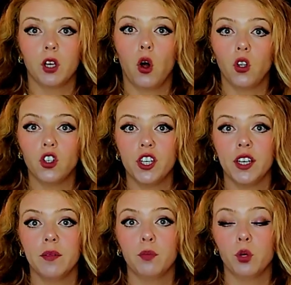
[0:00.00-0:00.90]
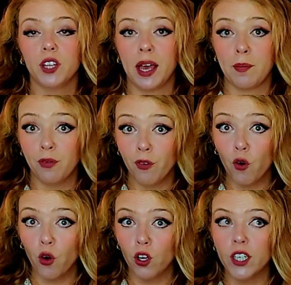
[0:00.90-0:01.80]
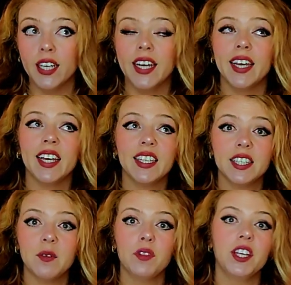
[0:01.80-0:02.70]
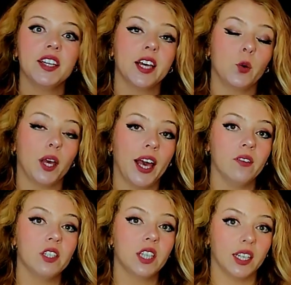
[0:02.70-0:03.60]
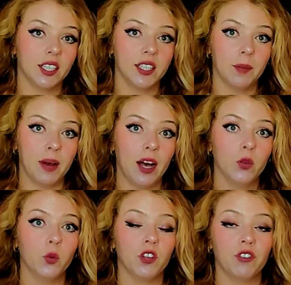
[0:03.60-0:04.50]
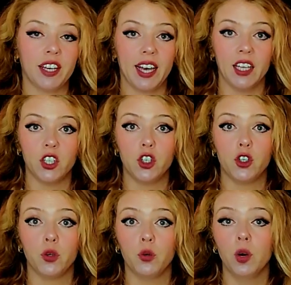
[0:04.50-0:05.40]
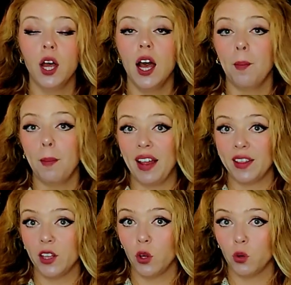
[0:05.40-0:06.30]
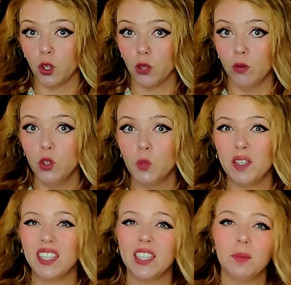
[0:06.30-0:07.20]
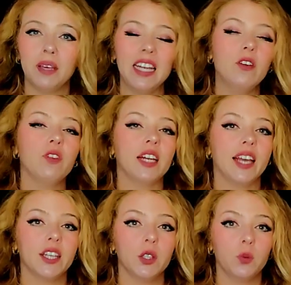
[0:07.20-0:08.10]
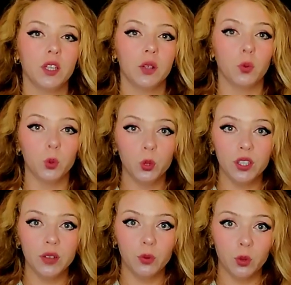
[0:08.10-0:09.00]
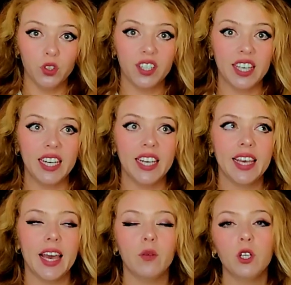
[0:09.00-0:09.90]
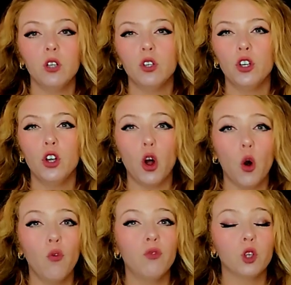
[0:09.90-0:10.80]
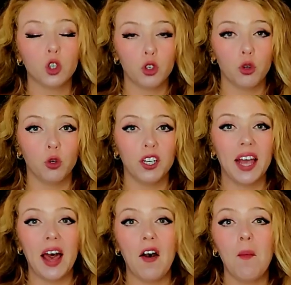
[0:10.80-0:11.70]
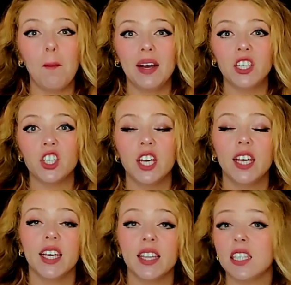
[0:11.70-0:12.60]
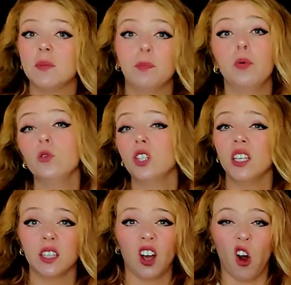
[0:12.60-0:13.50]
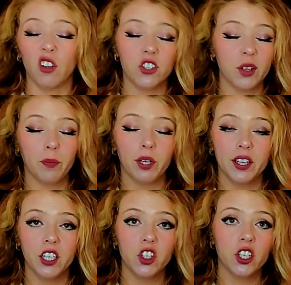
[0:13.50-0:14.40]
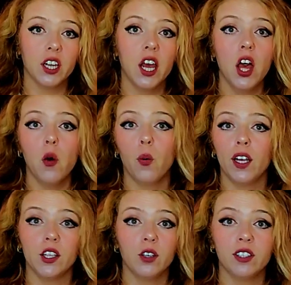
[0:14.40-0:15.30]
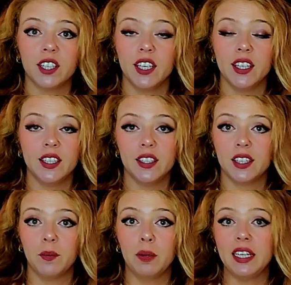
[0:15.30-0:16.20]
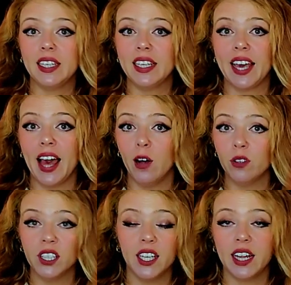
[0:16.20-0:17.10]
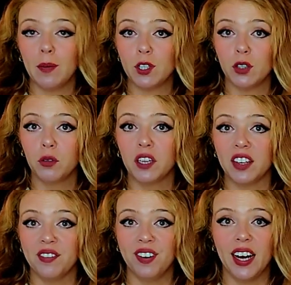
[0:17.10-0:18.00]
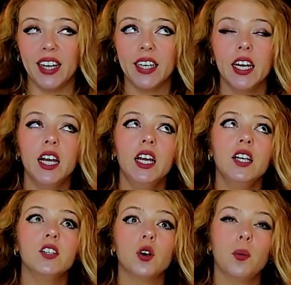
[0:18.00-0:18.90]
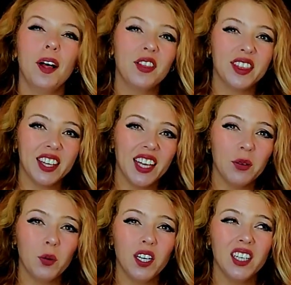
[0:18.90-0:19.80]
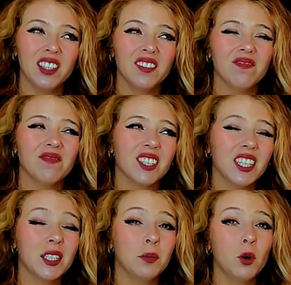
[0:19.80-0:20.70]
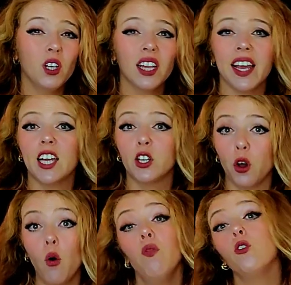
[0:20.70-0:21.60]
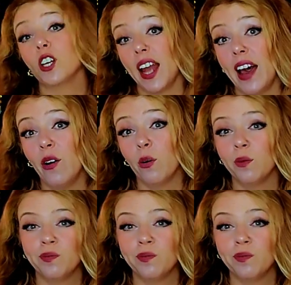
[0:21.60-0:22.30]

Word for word: collagen prototype four is something that we have studies about with regards to panthenol use, but it is mainly related with the wound healing, and we don't know for sure how much it is boosting the collagen production when your skin is completely healthy and absolutely fine. So about that one, it's more like no for now.